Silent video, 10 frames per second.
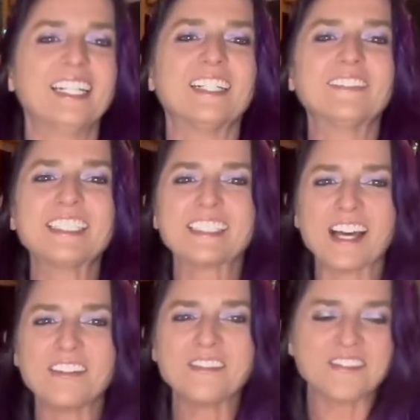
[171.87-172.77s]
we
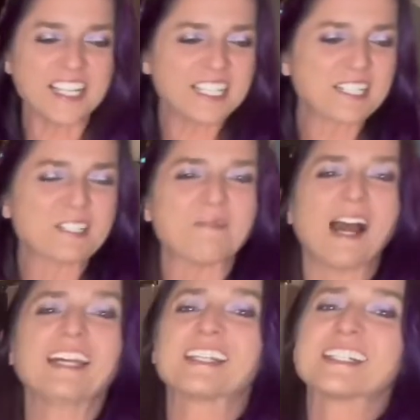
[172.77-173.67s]
love fake
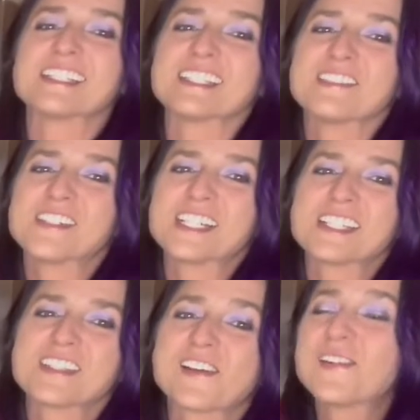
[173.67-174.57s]
spiders, and we're
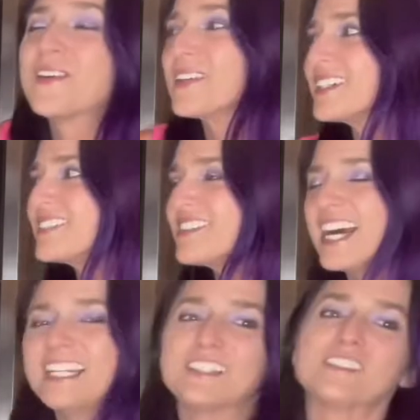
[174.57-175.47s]
so
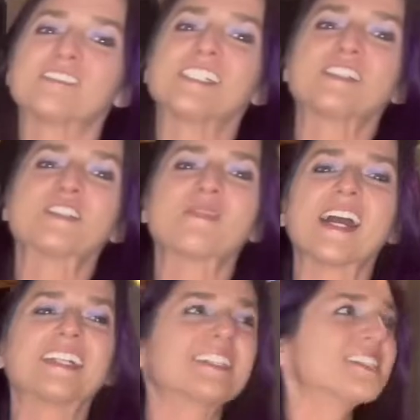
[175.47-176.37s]
horrified of real
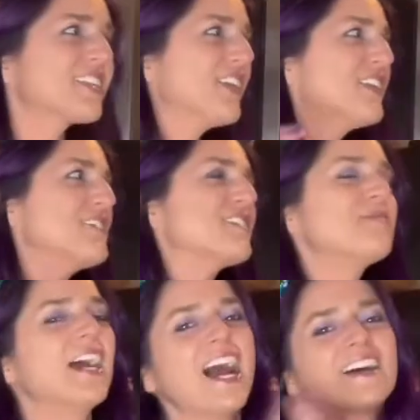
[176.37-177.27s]
spiders. All over
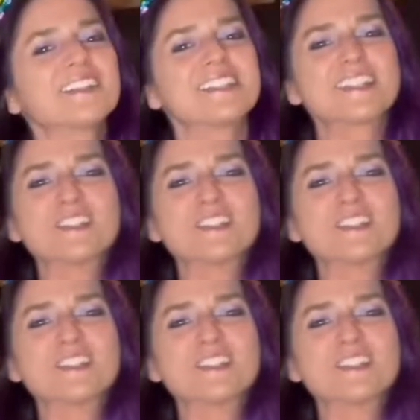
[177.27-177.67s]
my house there's